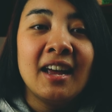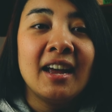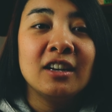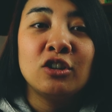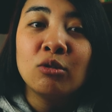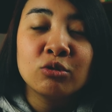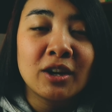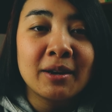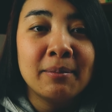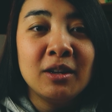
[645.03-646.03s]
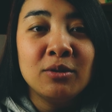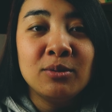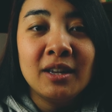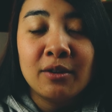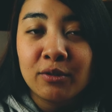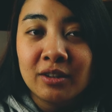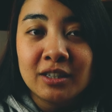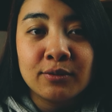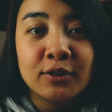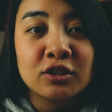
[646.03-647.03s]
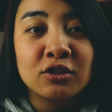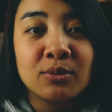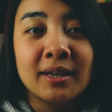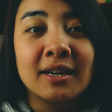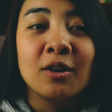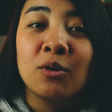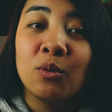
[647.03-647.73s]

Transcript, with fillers: and don't try to be unique for these first three.